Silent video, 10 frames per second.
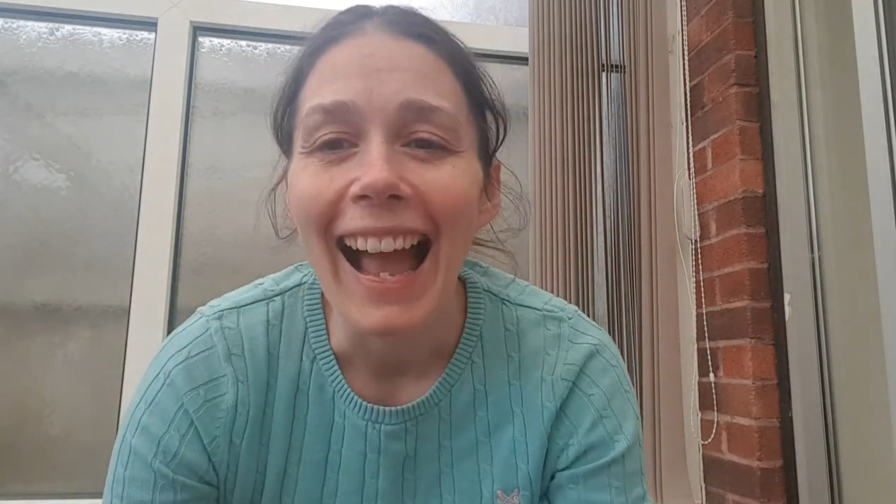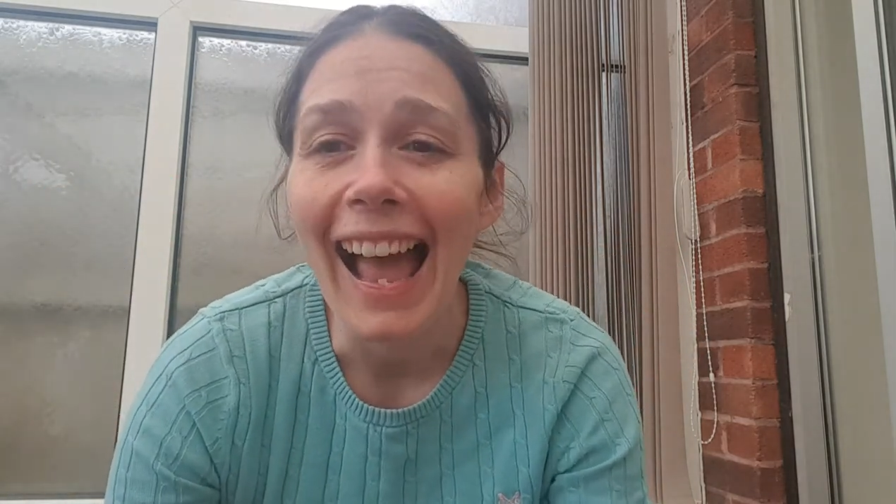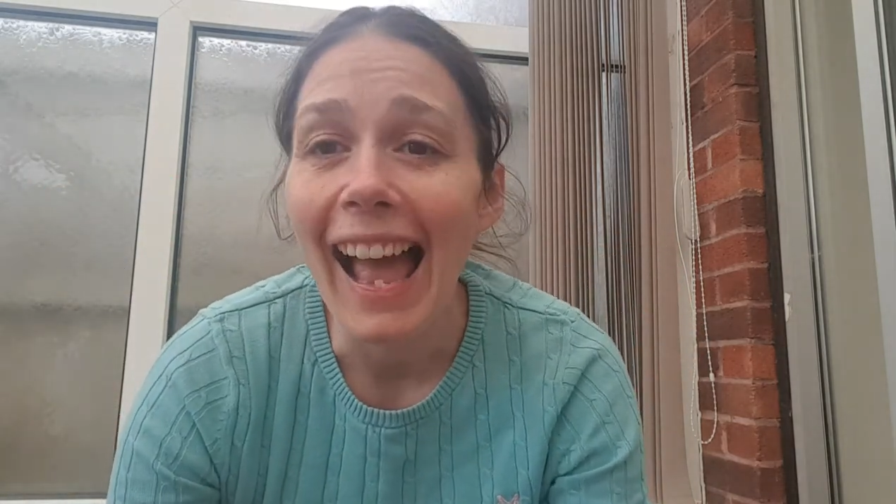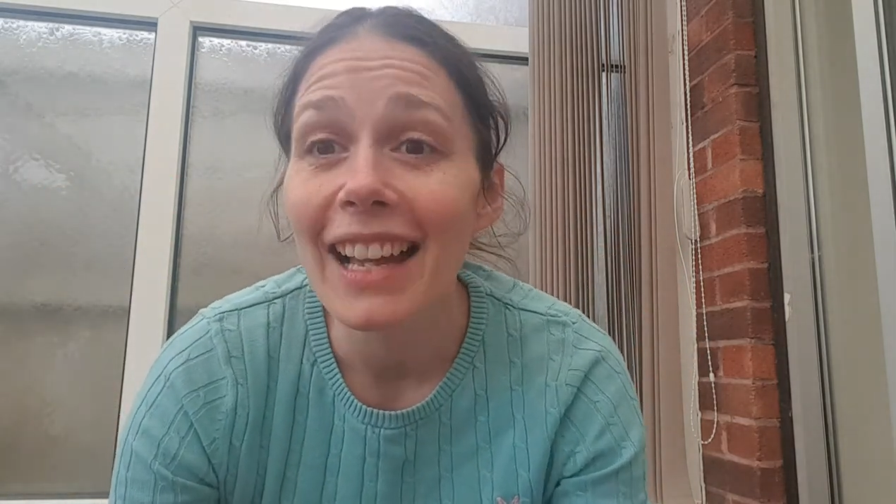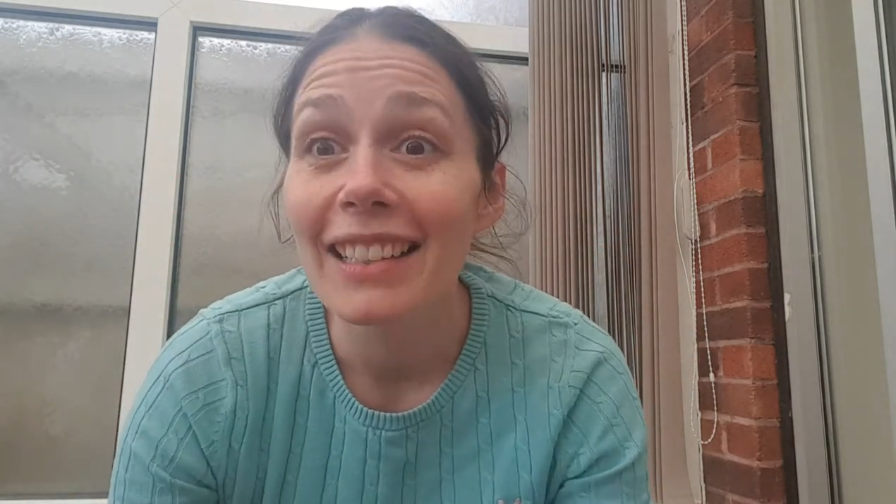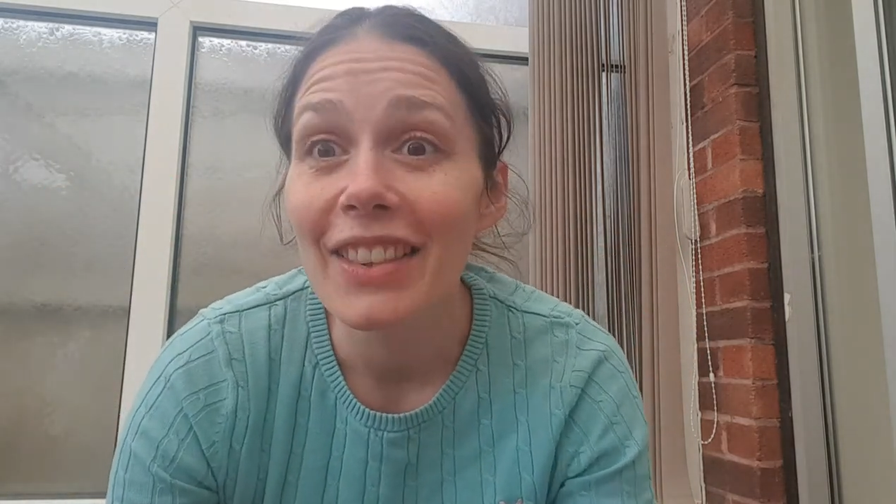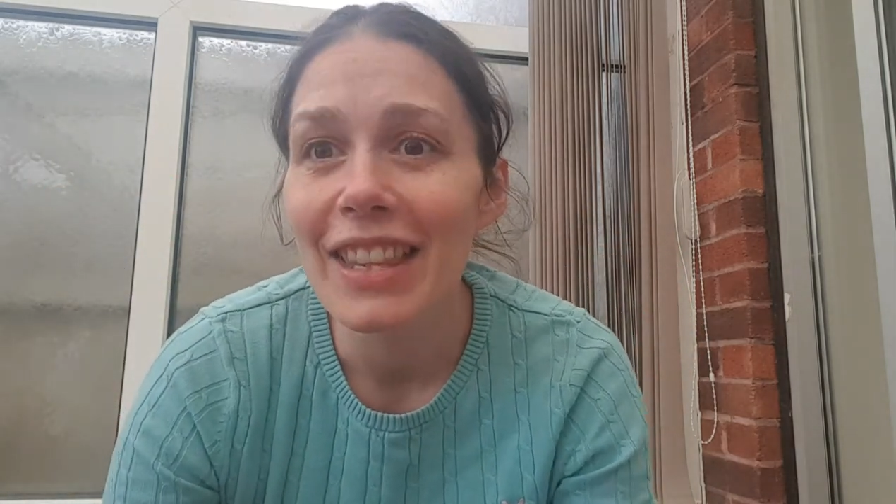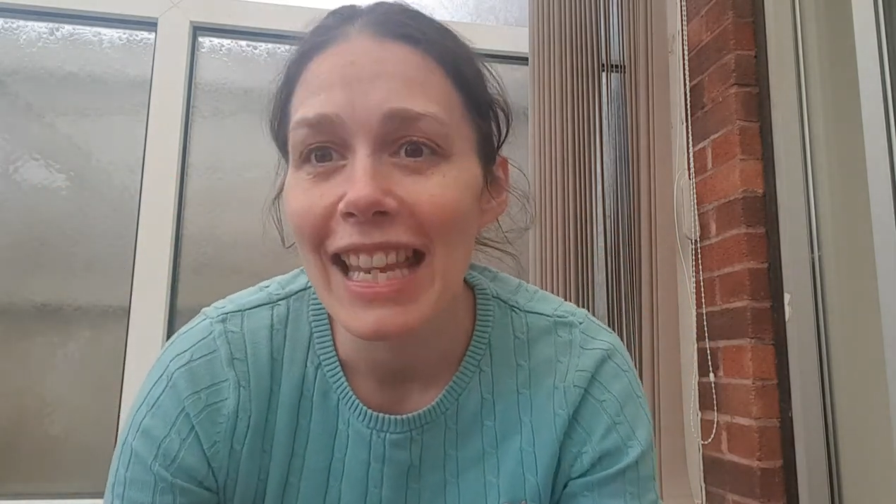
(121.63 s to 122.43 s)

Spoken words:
And